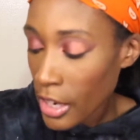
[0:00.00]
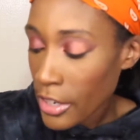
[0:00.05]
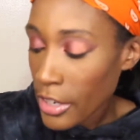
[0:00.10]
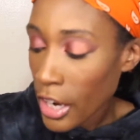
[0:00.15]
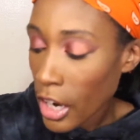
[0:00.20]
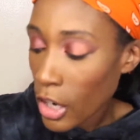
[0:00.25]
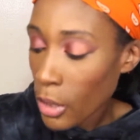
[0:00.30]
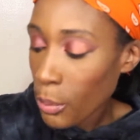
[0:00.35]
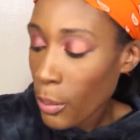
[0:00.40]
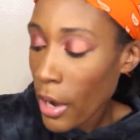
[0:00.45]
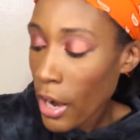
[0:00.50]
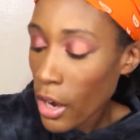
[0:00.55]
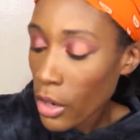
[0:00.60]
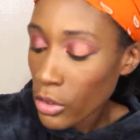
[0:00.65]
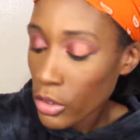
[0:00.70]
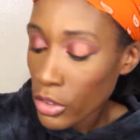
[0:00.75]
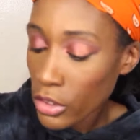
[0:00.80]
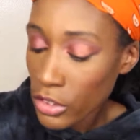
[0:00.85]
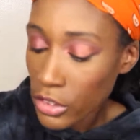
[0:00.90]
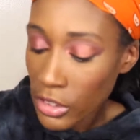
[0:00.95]
Now, her
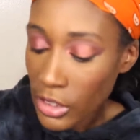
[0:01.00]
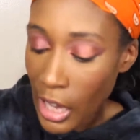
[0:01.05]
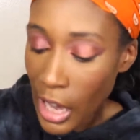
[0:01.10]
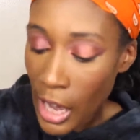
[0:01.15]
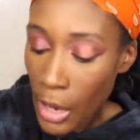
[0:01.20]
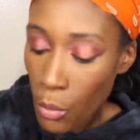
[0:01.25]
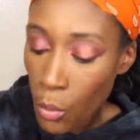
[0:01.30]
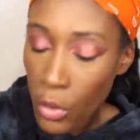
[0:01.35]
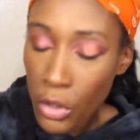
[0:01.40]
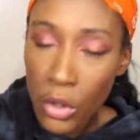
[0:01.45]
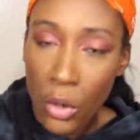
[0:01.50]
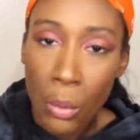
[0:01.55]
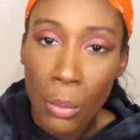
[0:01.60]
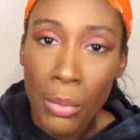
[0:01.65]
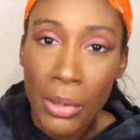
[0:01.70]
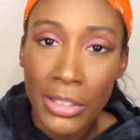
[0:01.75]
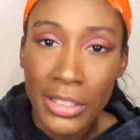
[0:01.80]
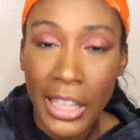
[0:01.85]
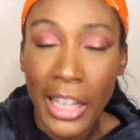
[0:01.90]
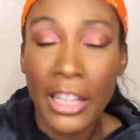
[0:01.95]
powders, I will,
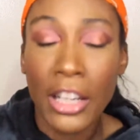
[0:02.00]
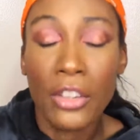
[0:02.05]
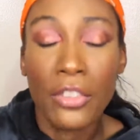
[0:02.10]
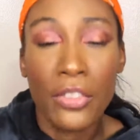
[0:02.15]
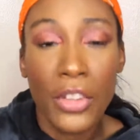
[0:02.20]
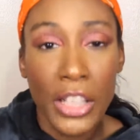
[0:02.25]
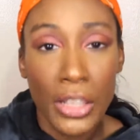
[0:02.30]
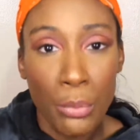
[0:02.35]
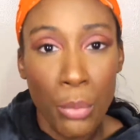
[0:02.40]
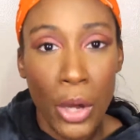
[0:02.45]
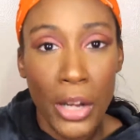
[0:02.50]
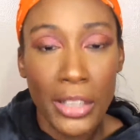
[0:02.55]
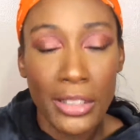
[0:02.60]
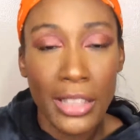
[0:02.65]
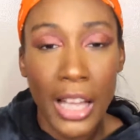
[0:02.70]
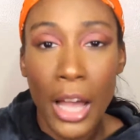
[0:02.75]
like, her face products,